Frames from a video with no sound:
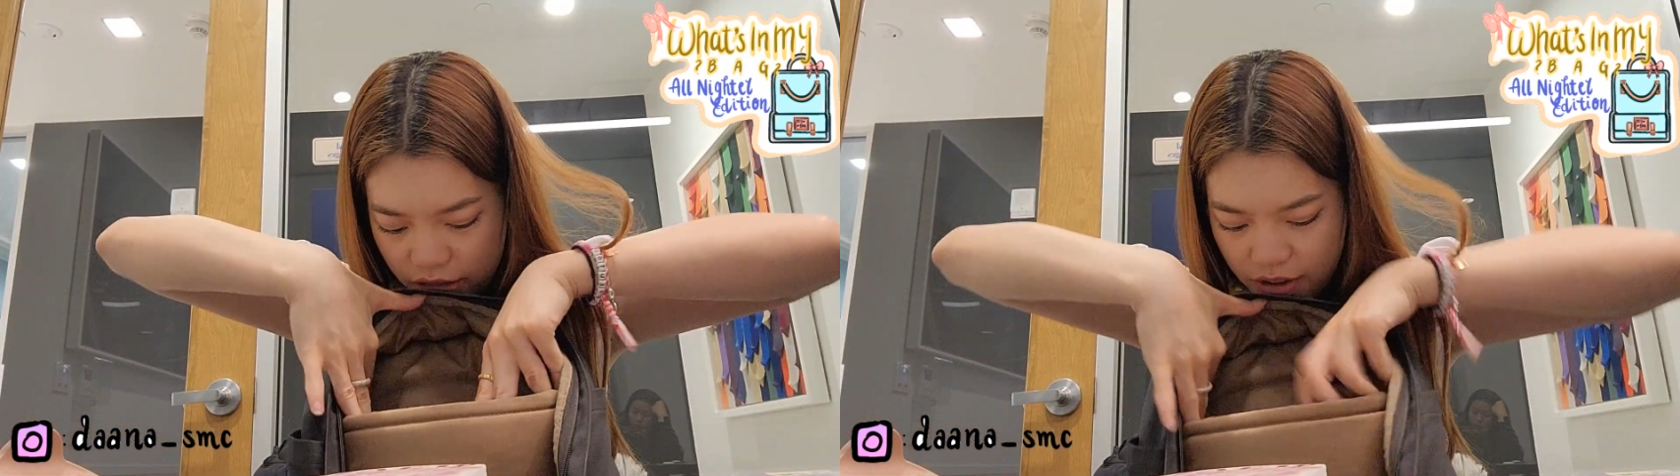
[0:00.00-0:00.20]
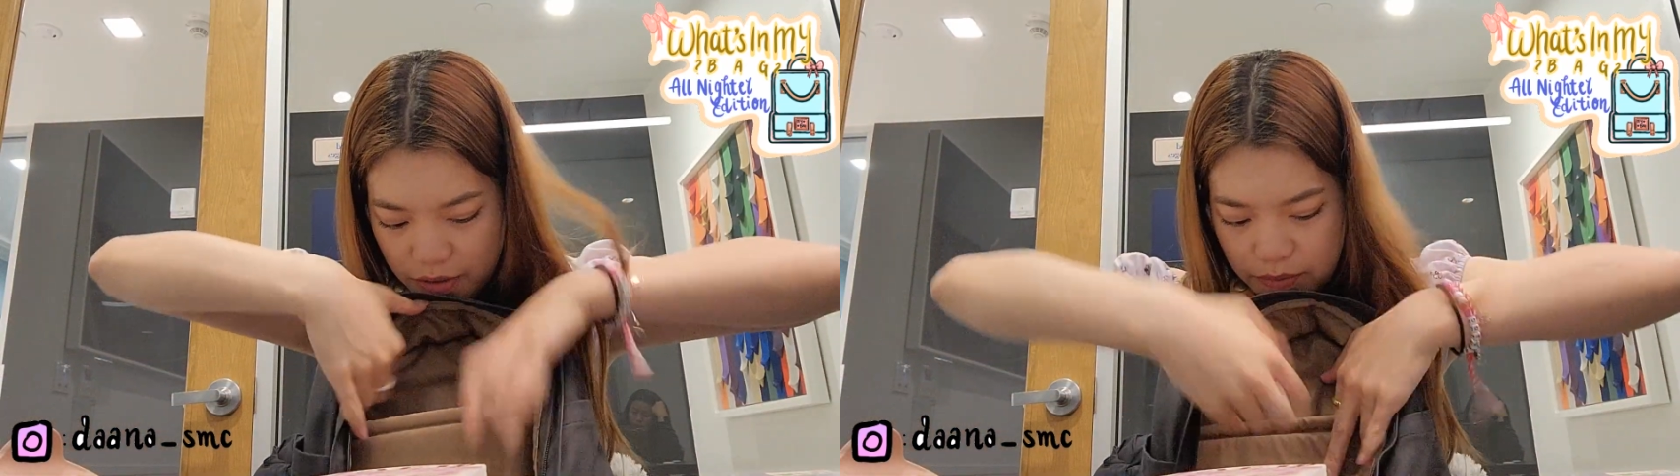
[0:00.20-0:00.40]

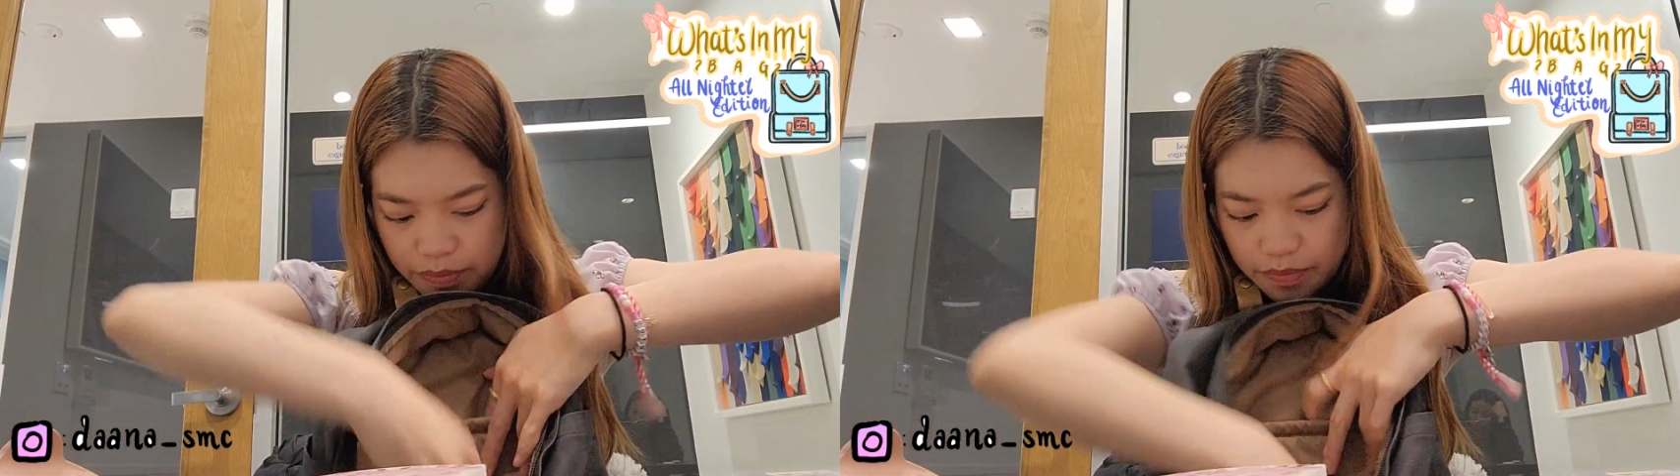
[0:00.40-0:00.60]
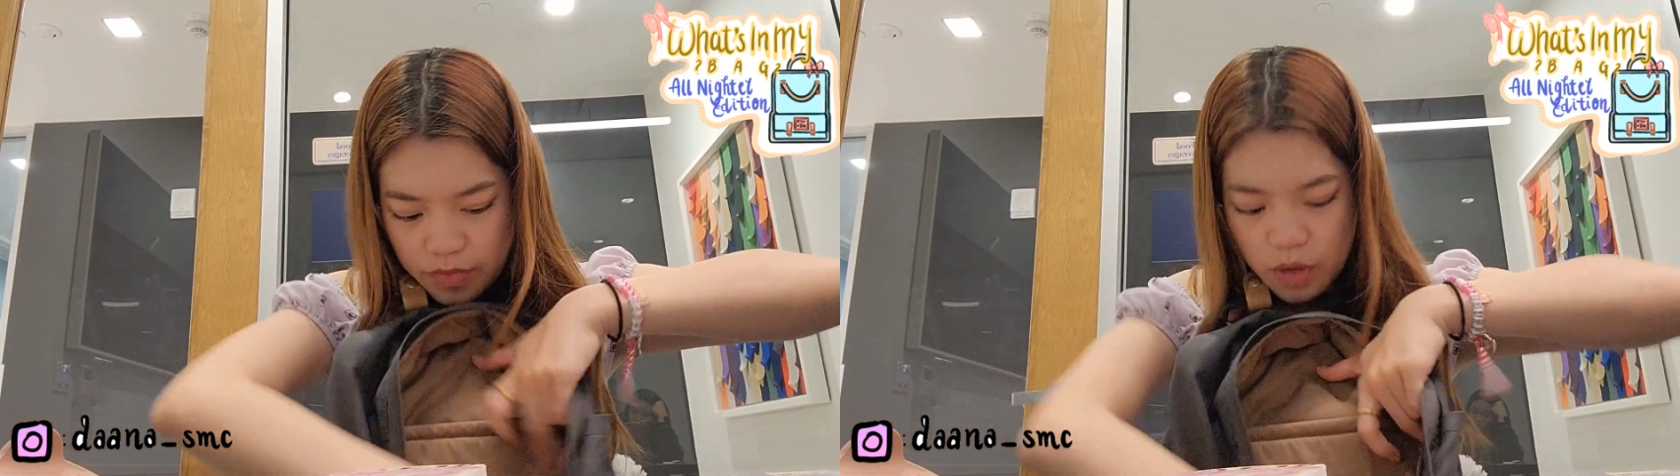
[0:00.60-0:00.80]

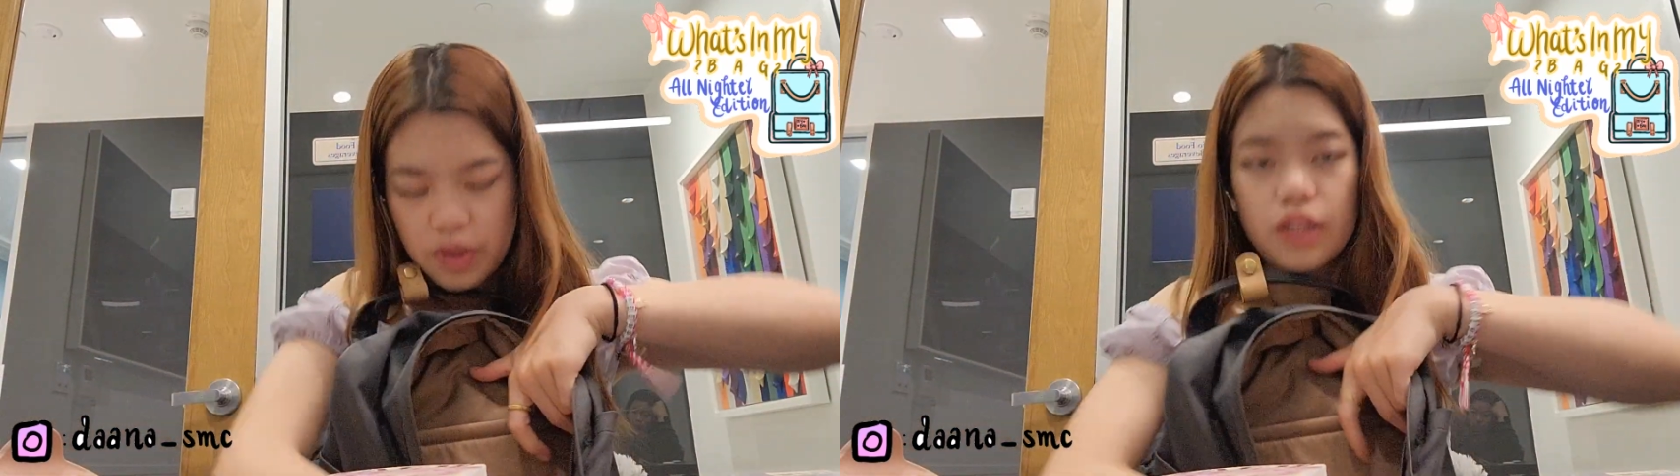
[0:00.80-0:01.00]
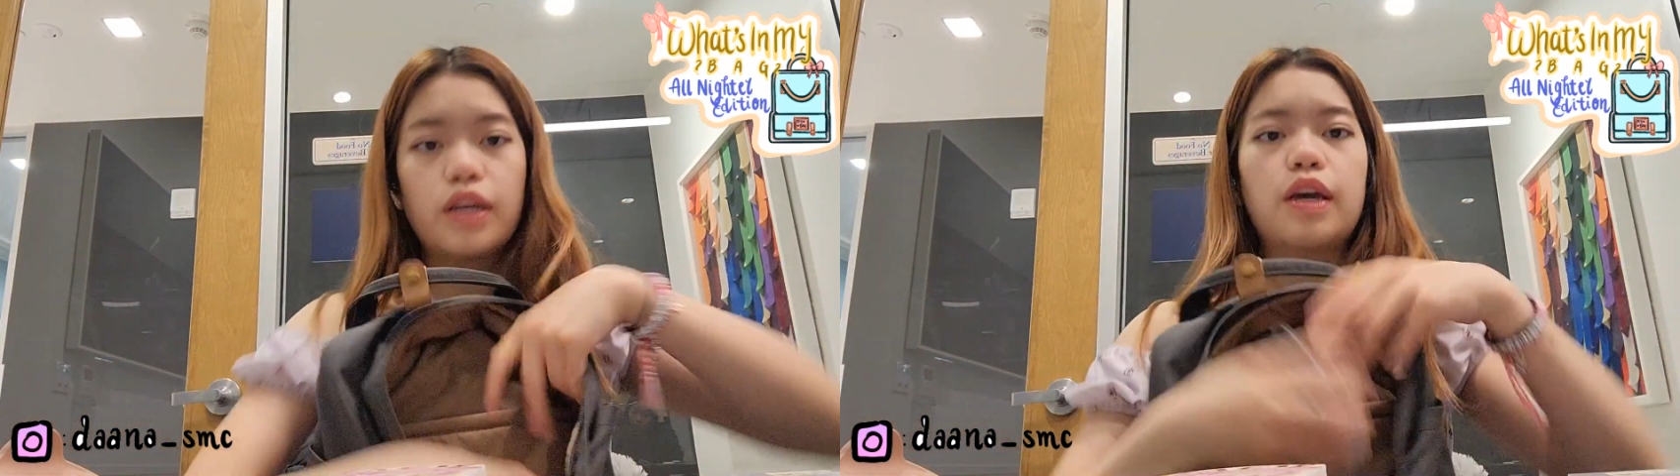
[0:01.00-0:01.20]
Oh,
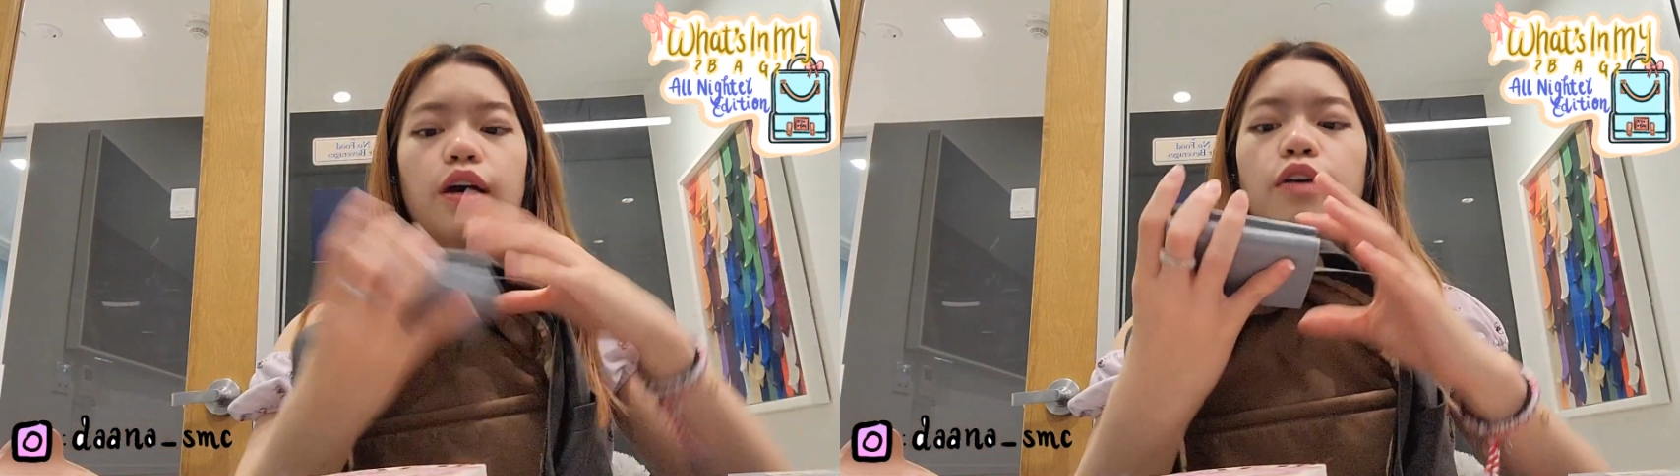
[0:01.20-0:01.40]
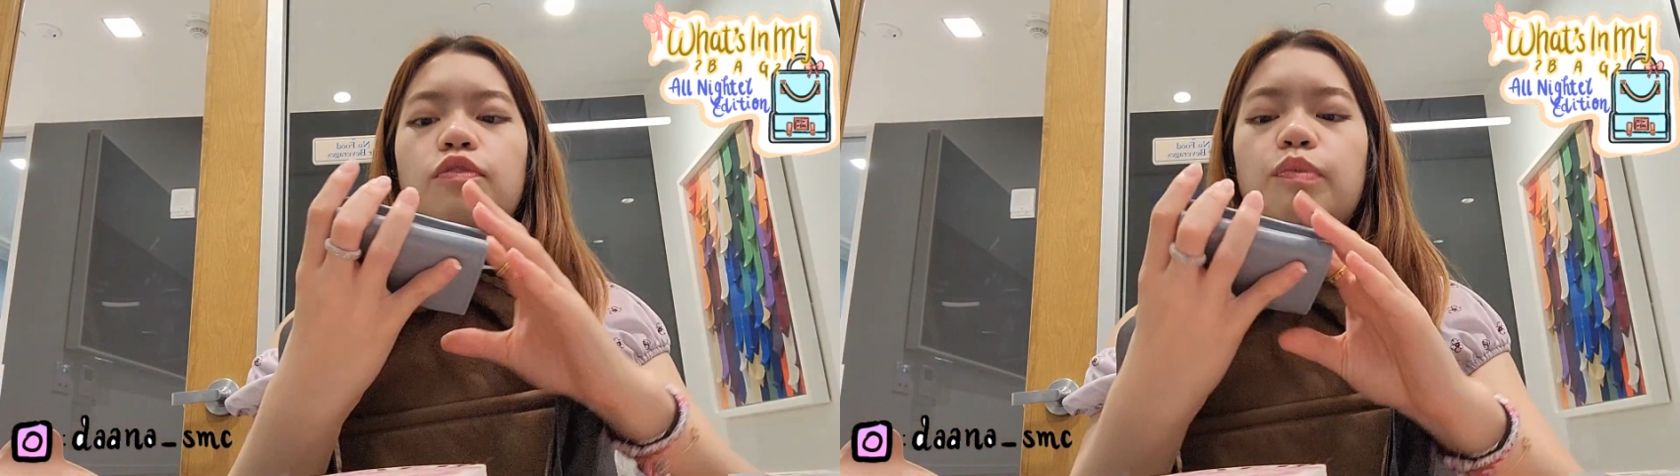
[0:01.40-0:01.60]
and then I
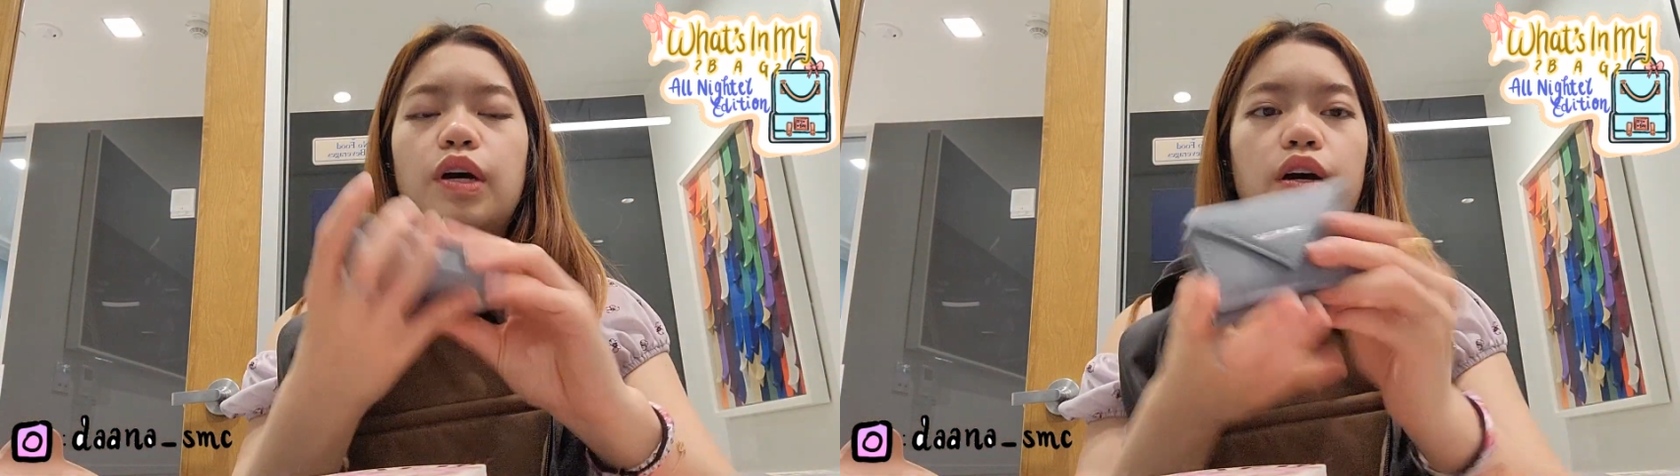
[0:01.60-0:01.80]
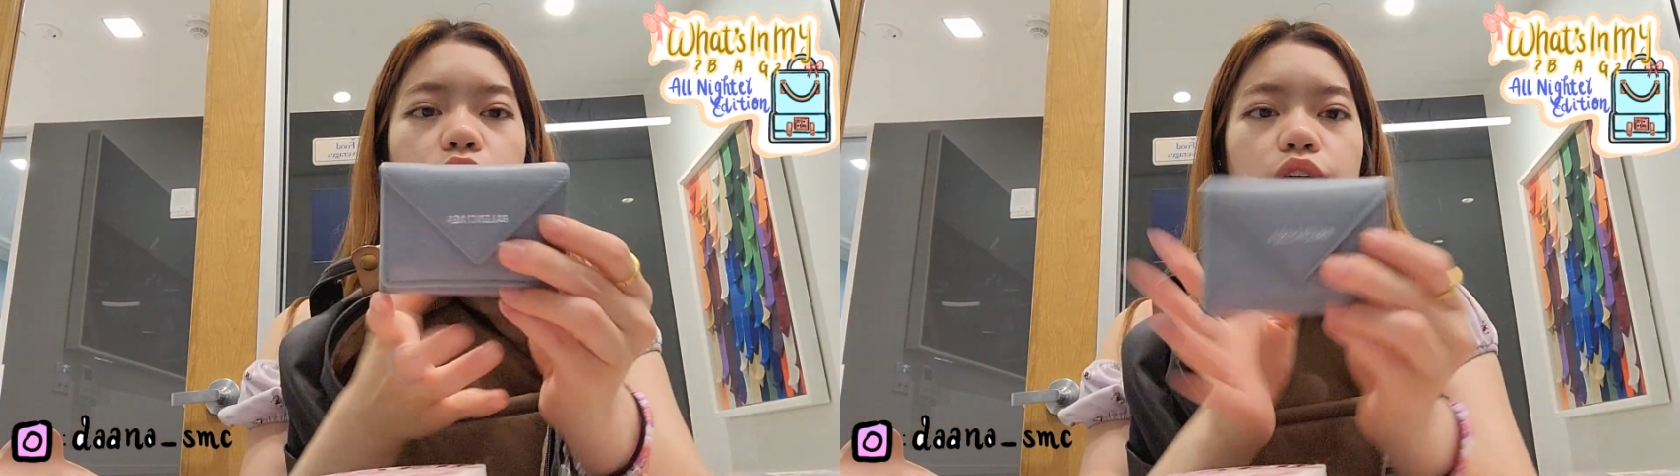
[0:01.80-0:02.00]
have
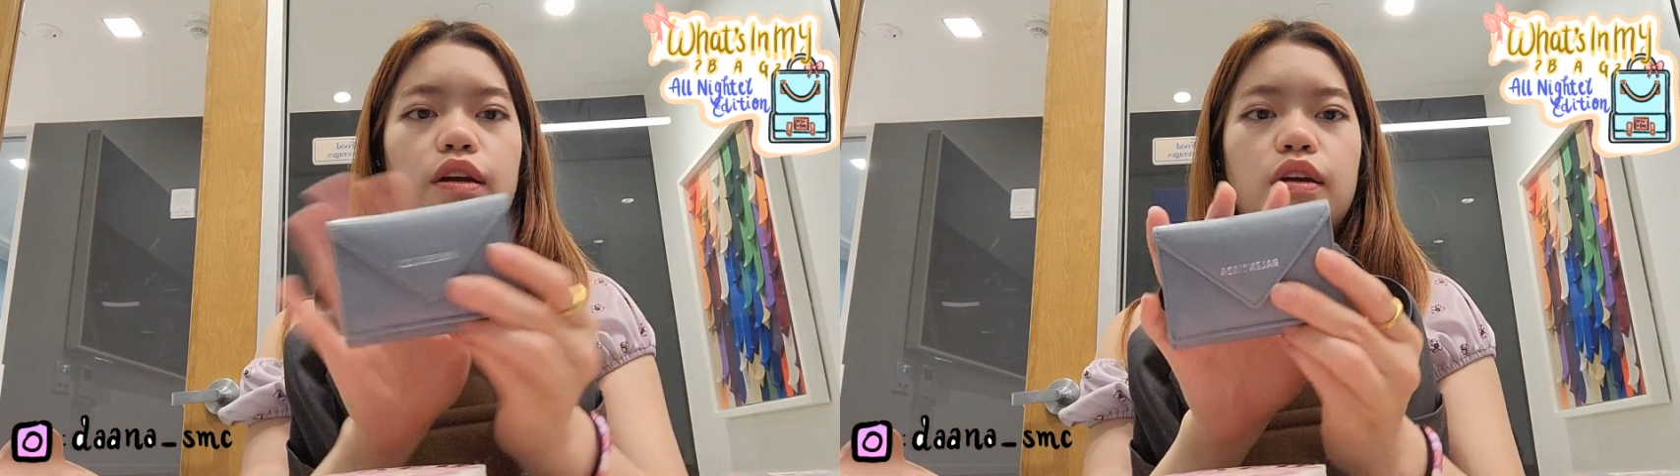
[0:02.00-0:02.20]
my